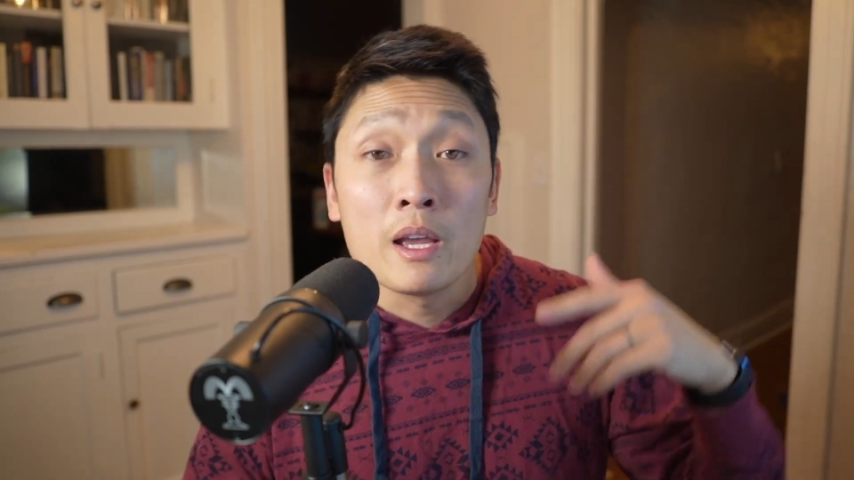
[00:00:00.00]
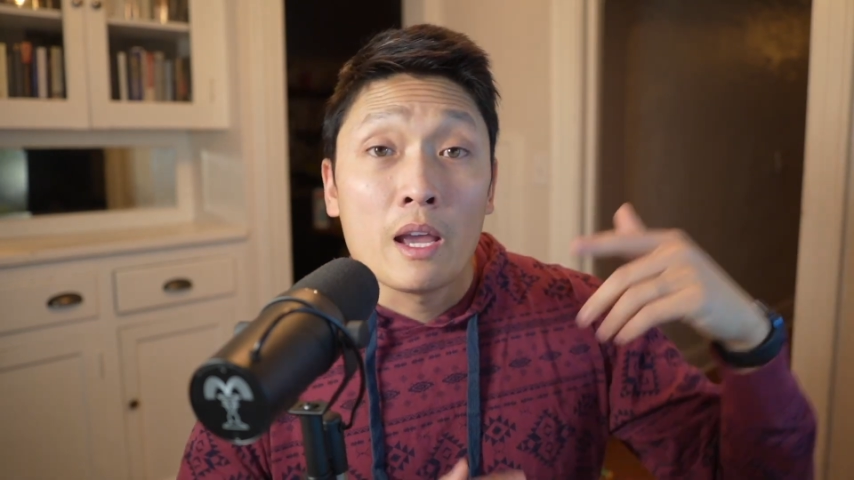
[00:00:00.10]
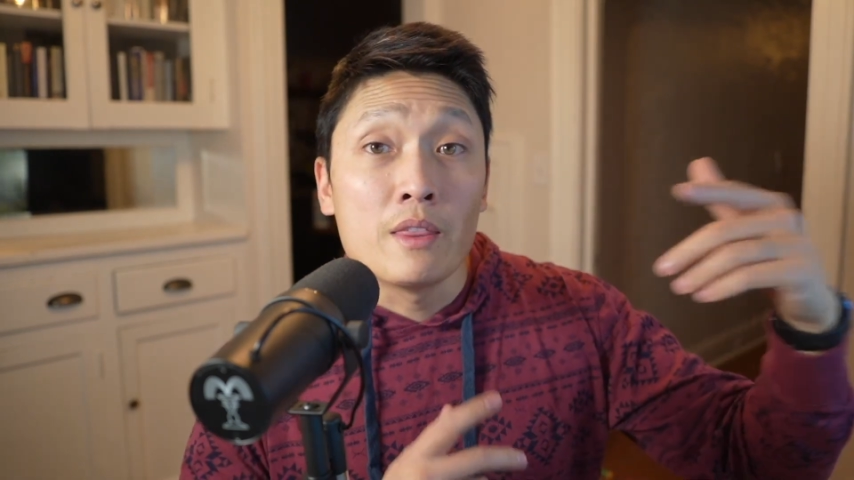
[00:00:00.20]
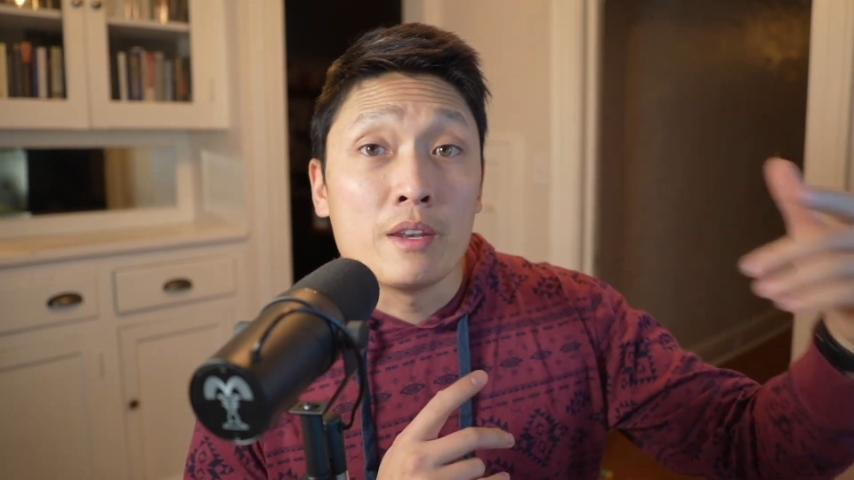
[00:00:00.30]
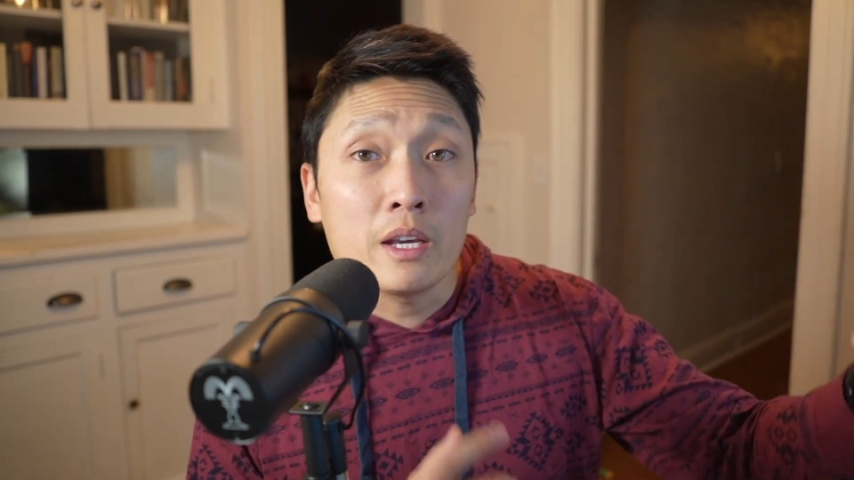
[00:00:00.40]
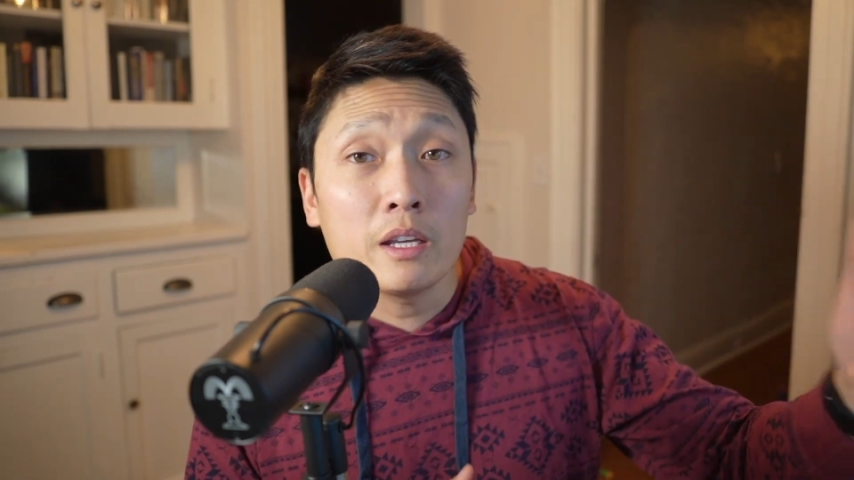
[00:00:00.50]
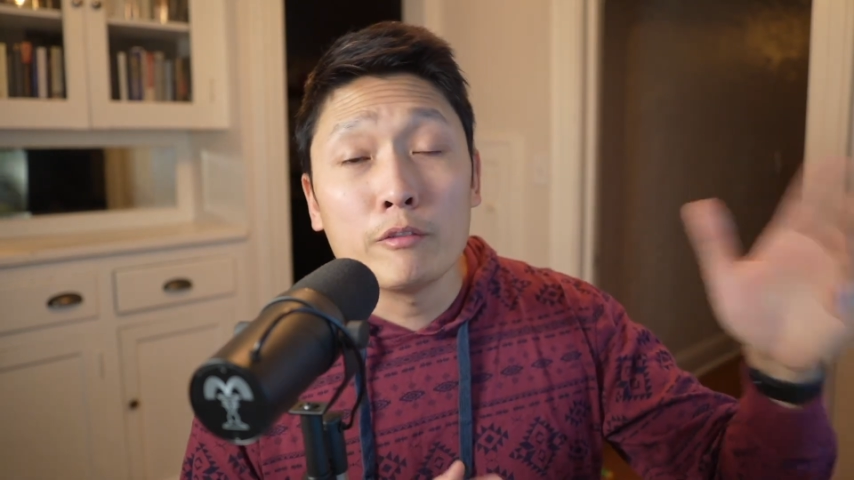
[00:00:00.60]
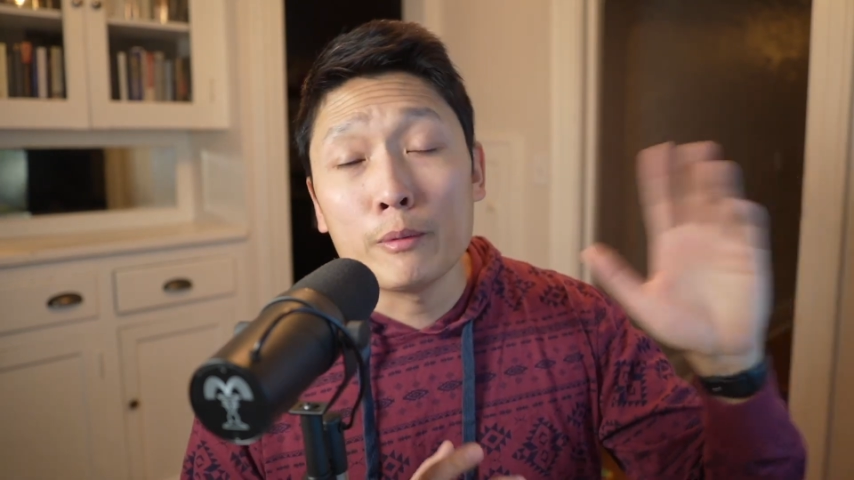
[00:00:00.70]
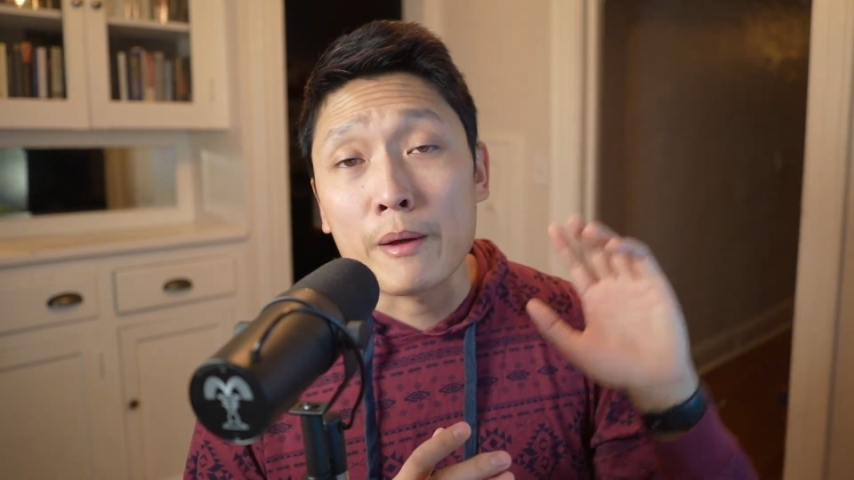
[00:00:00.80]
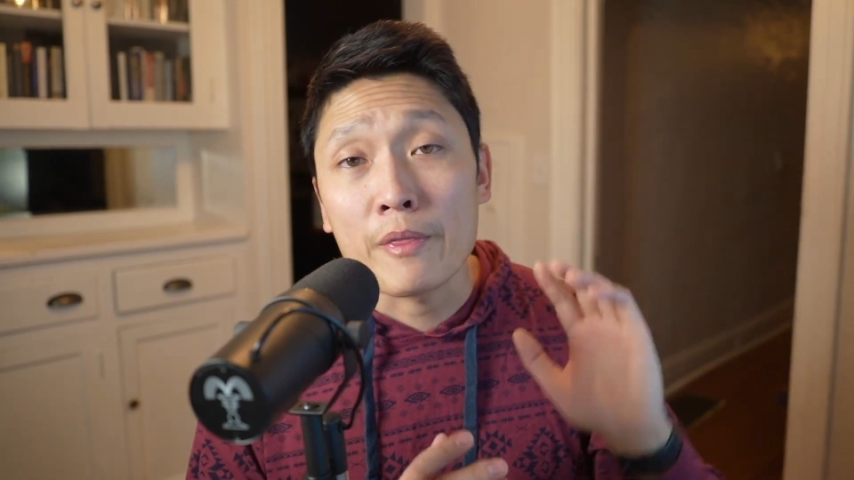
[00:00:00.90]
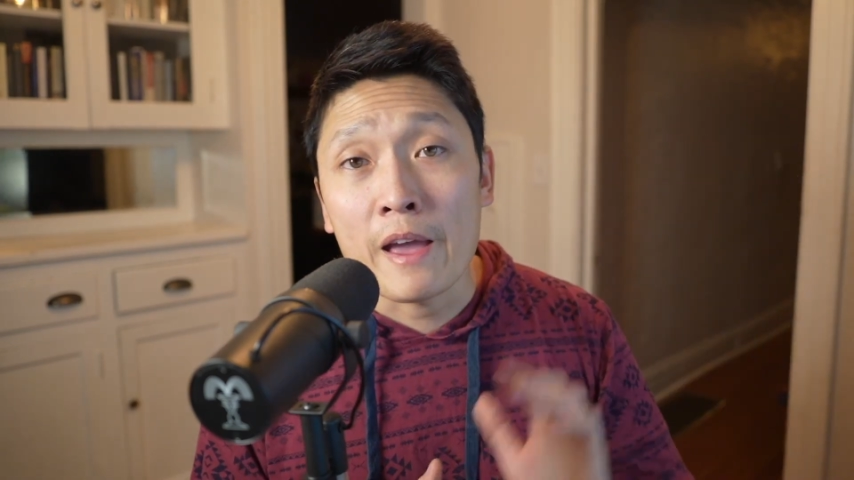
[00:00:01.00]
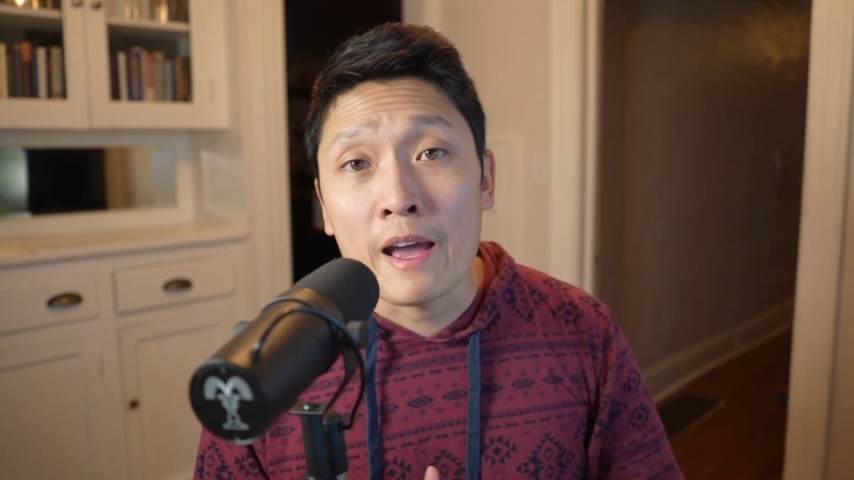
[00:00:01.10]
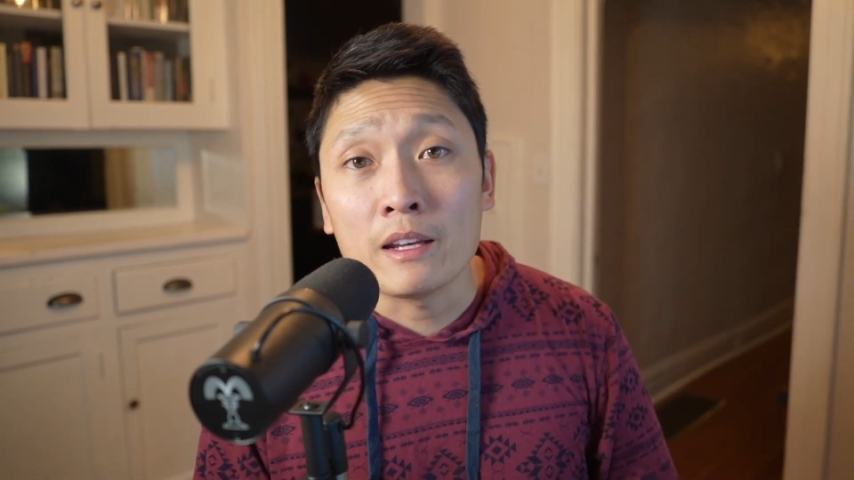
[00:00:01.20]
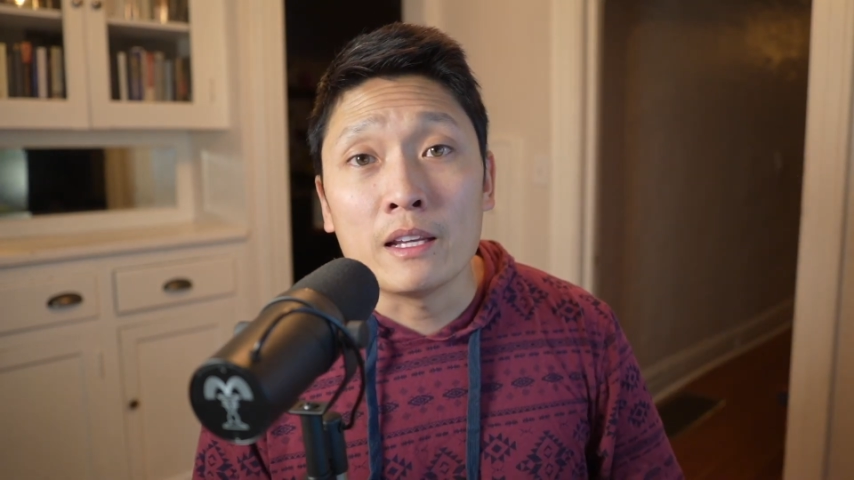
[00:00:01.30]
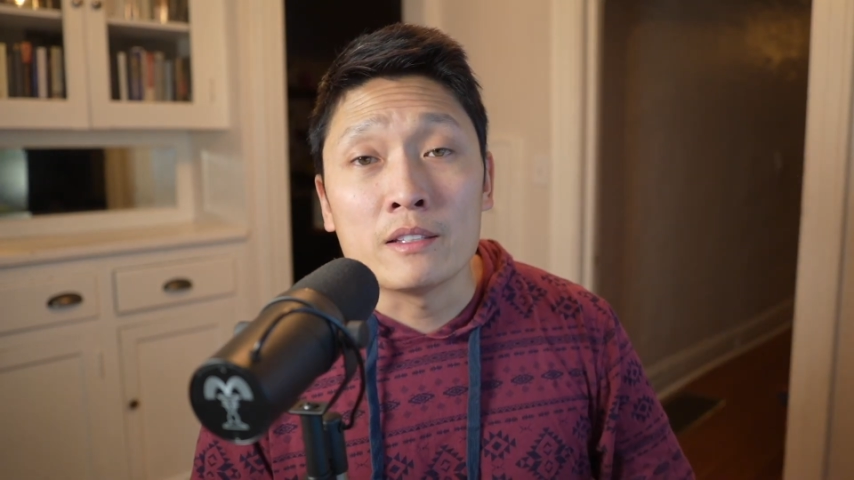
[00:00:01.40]
and the negative about
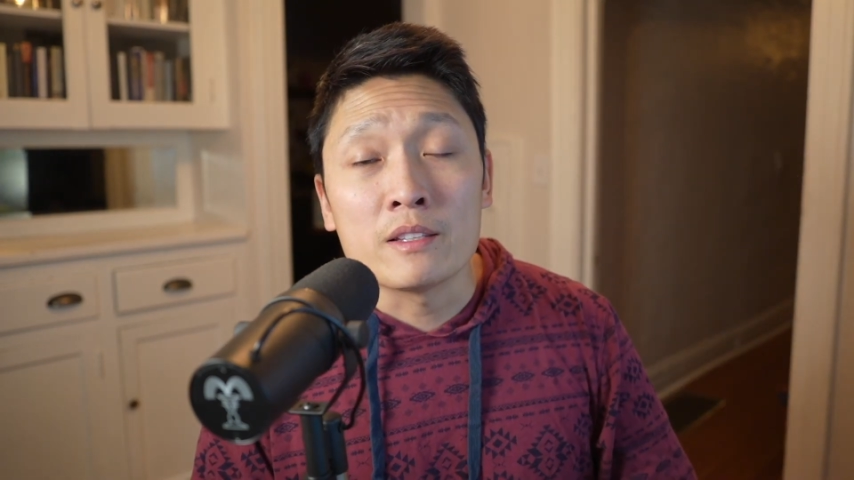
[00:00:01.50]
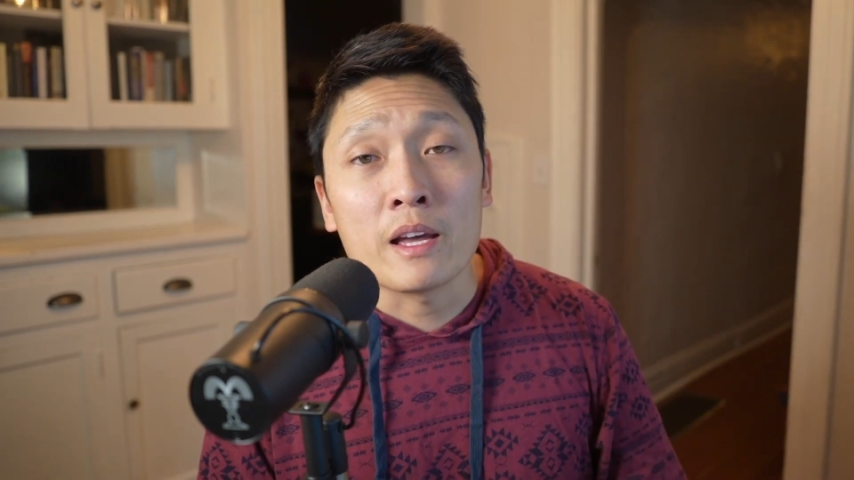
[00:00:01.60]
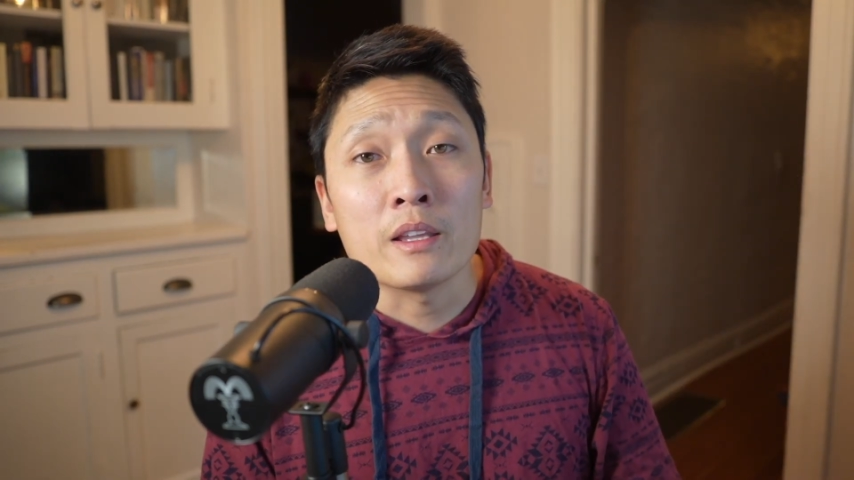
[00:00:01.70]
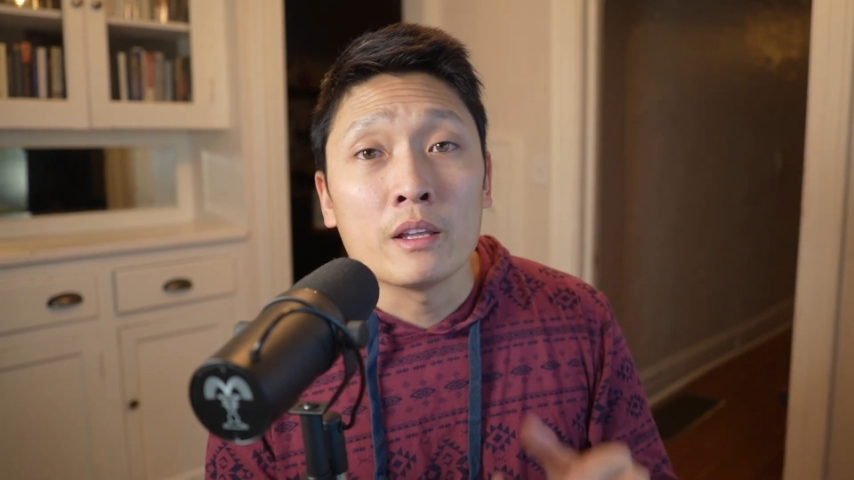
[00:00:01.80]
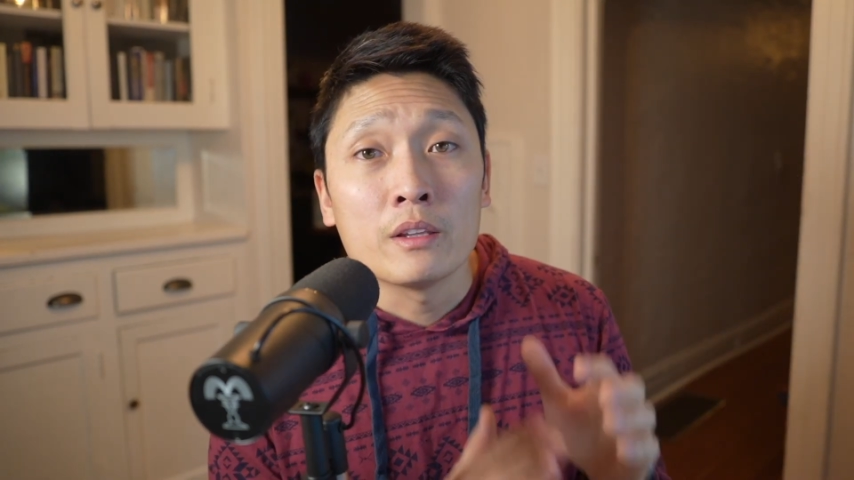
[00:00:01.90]
that is that